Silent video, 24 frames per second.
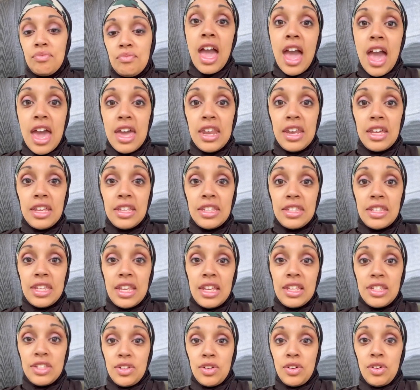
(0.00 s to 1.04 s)
and it
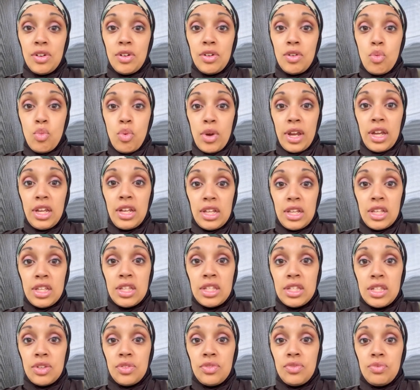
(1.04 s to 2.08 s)
says her weight
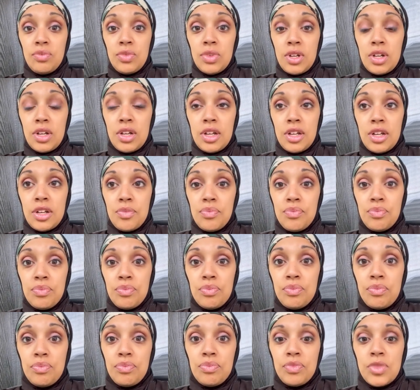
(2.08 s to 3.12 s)
is
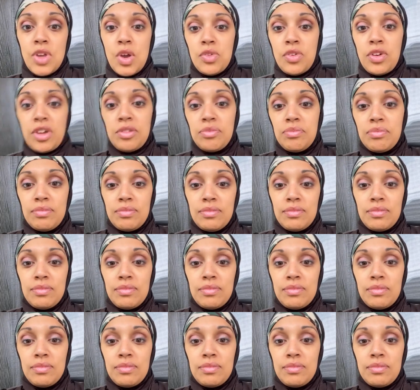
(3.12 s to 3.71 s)
hold on,